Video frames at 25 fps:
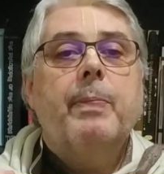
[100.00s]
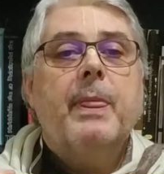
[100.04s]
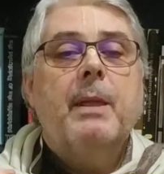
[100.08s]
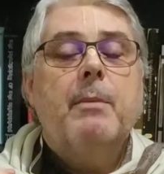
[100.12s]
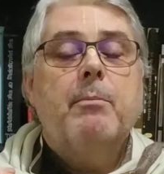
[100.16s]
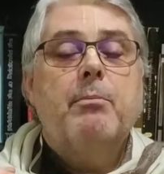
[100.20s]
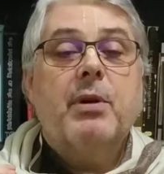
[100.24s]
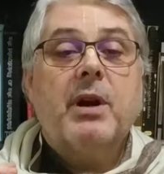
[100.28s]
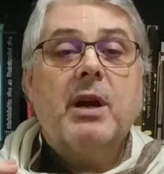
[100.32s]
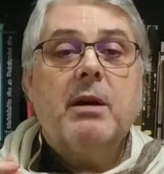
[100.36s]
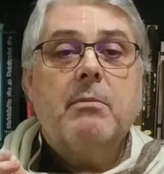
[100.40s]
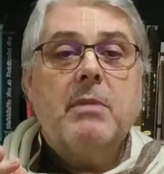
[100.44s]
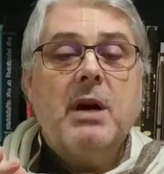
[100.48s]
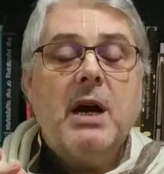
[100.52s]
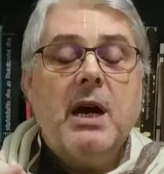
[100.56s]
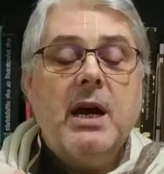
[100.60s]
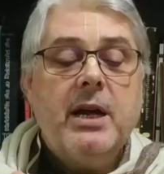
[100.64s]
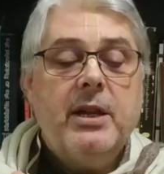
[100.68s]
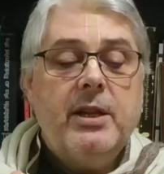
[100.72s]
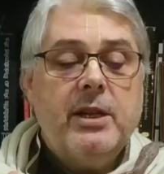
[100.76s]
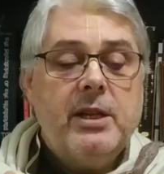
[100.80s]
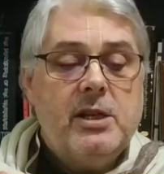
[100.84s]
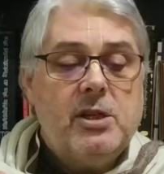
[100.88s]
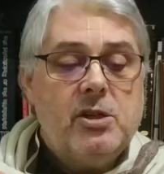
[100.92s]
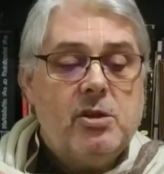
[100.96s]

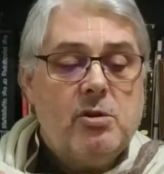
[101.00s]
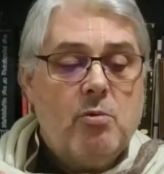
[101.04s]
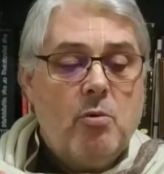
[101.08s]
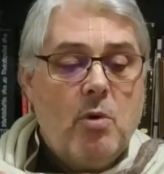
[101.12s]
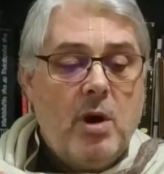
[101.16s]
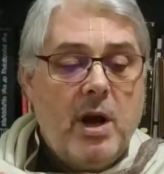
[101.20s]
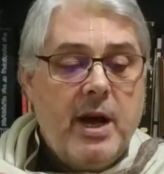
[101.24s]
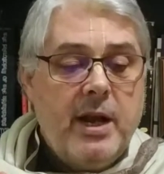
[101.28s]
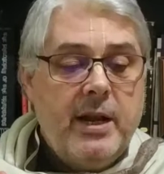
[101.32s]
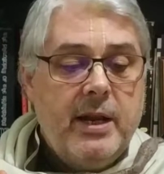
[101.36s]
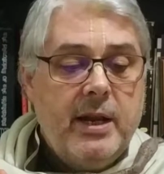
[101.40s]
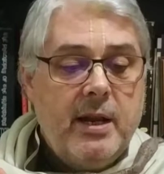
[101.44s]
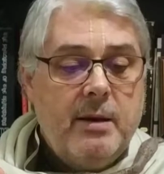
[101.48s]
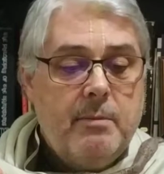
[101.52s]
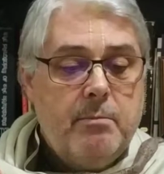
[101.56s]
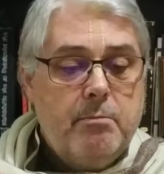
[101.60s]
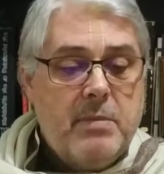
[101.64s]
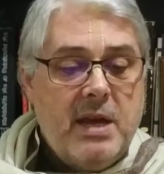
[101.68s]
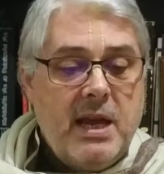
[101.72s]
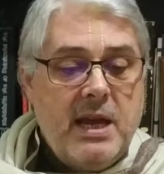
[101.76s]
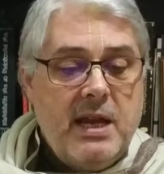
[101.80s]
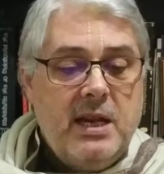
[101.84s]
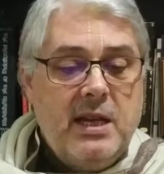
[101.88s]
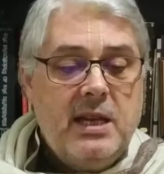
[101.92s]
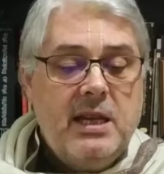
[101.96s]
Brahman is one and
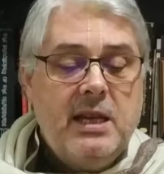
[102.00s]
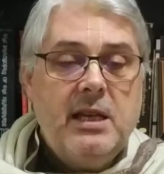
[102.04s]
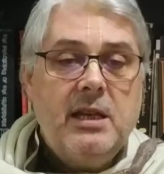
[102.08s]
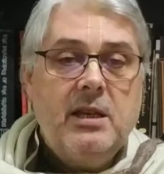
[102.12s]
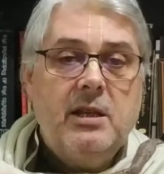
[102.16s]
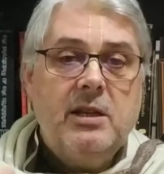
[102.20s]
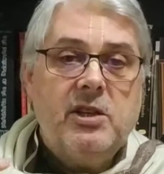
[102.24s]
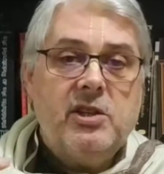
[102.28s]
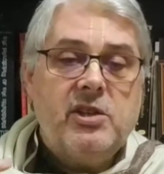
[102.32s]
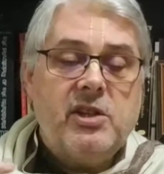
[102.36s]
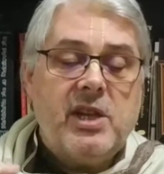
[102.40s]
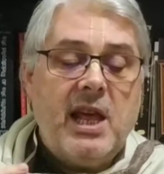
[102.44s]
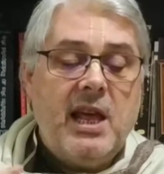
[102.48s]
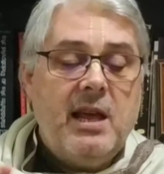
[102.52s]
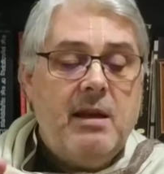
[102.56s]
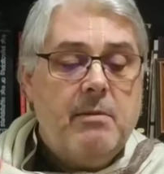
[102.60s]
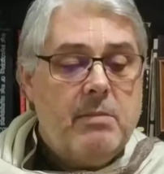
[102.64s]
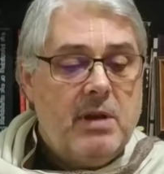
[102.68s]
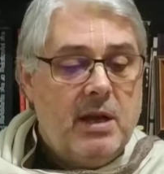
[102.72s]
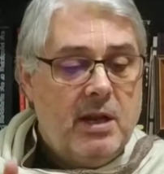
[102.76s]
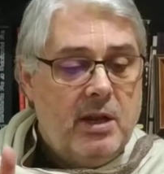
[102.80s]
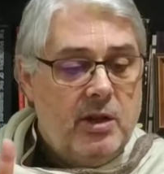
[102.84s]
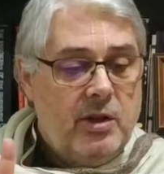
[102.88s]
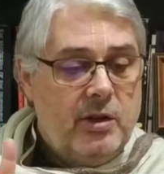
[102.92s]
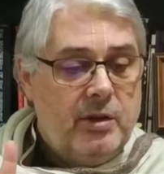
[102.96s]
many, same
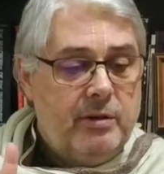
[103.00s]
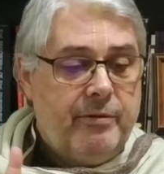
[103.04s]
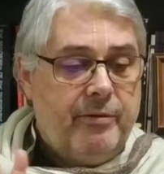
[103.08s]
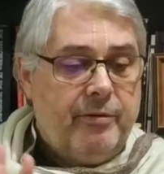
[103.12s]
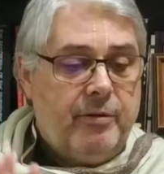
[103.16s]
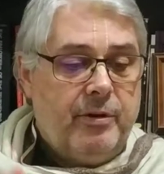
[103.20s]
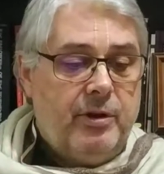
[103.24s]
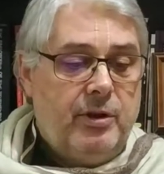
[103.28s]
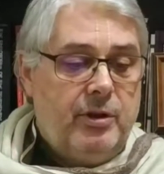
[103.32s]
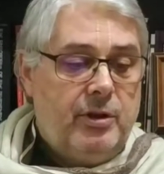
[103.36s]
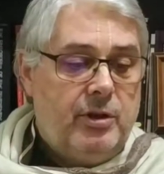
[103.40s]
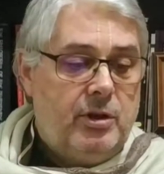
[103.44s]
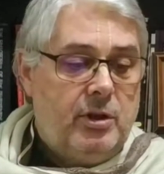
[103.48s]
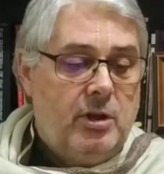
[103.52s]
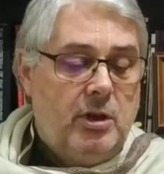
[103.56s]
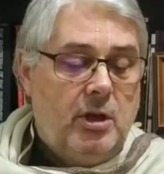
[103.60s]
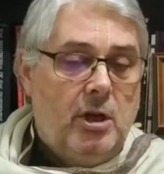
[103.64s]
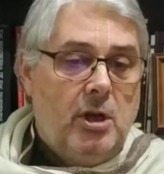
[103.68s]
and different.